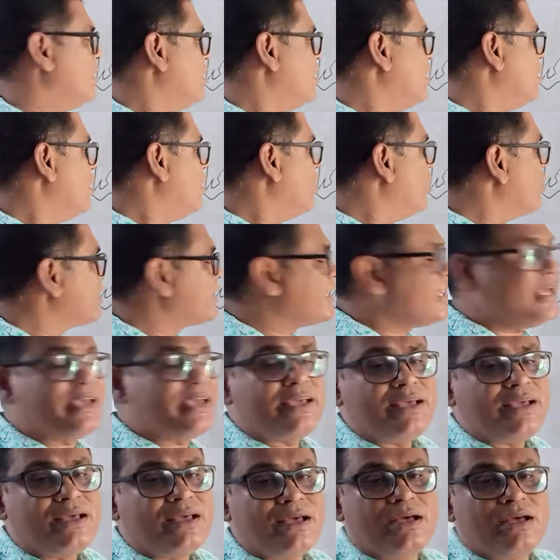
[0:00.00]

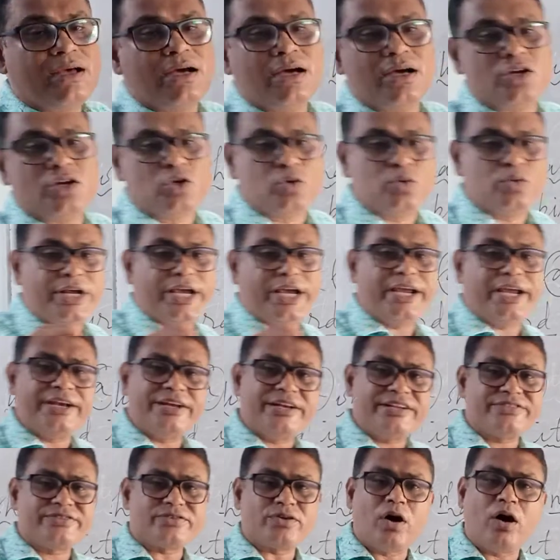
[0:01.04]
Okay, today it
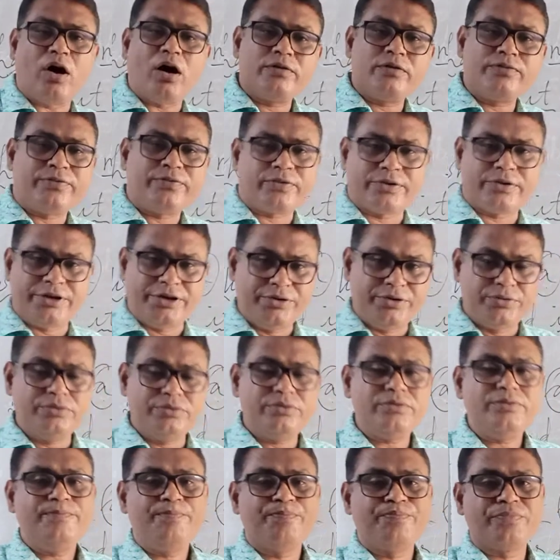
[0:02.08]
is all for
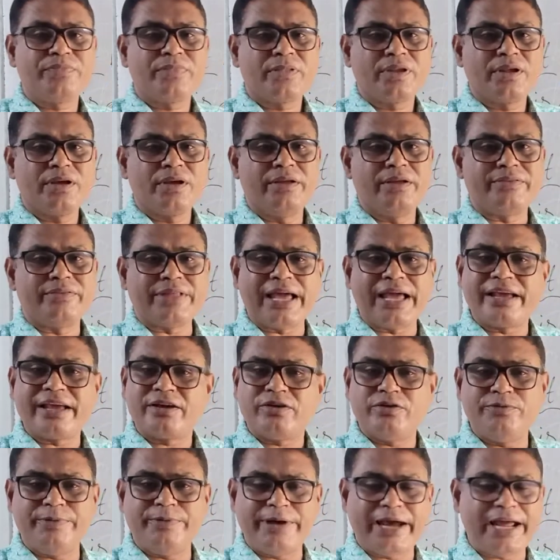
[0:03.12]
you. Thank
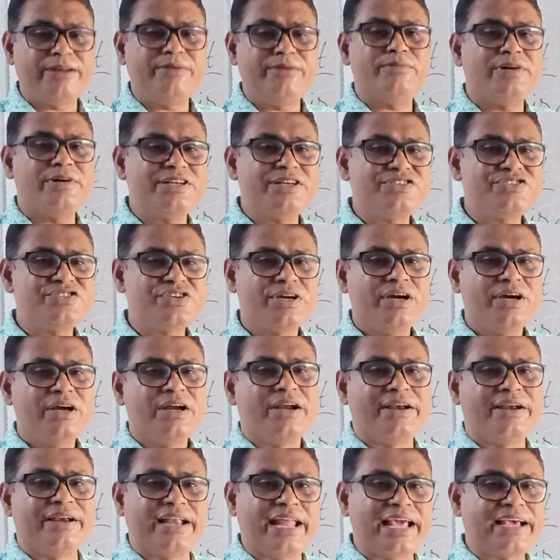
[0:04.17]
you very much.
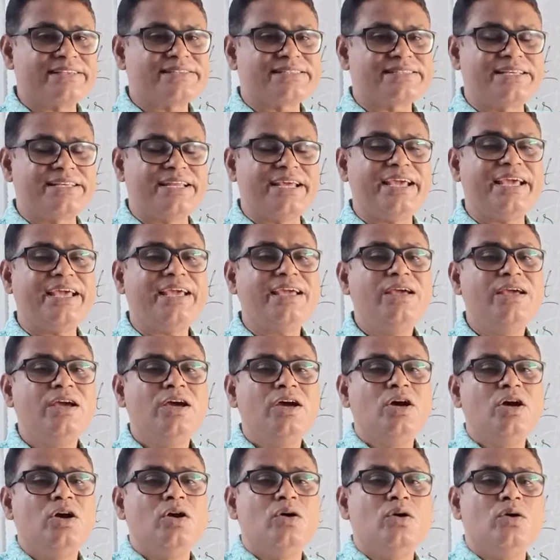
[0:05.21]
Next day
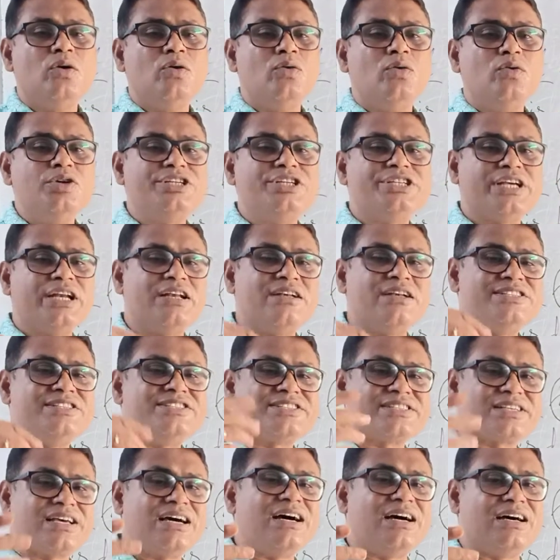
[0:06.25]
we shall
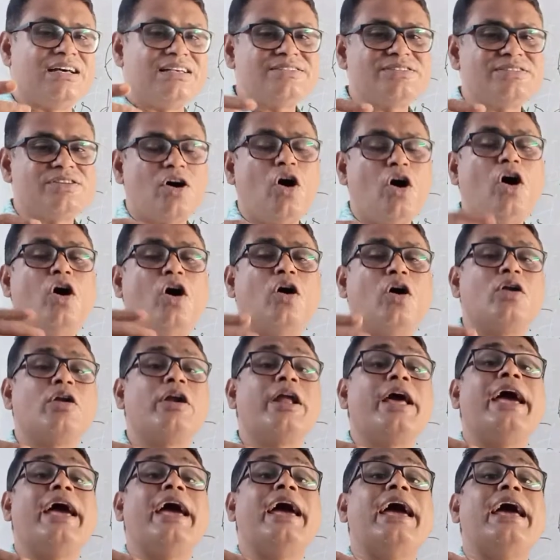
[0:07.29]
discuss
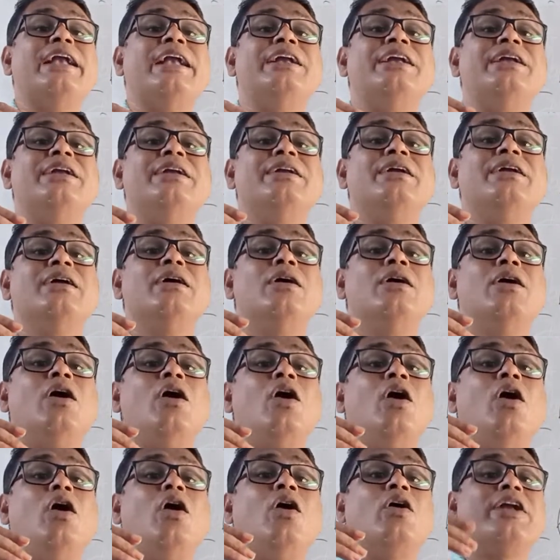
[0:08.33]
on a
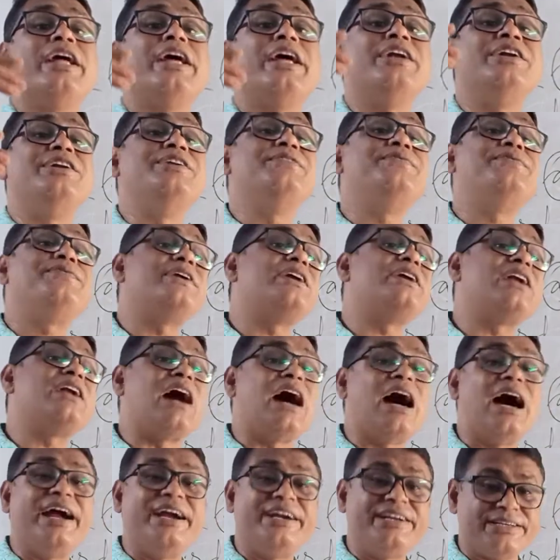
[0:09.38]
different
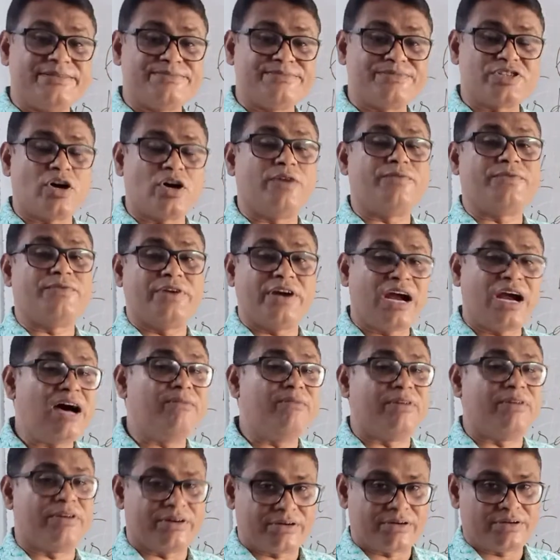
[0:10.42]
items of
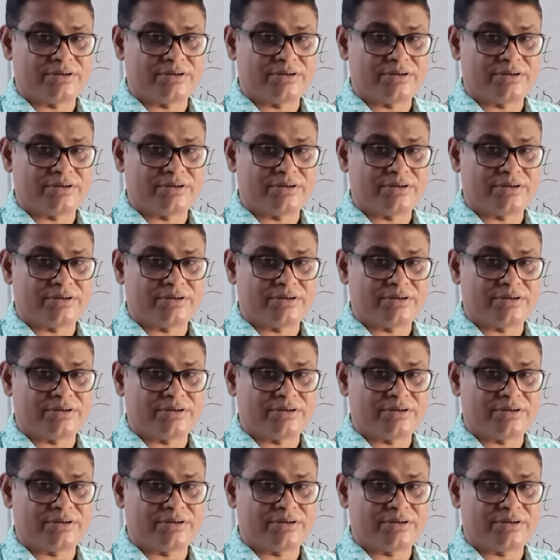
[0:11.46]
grammar.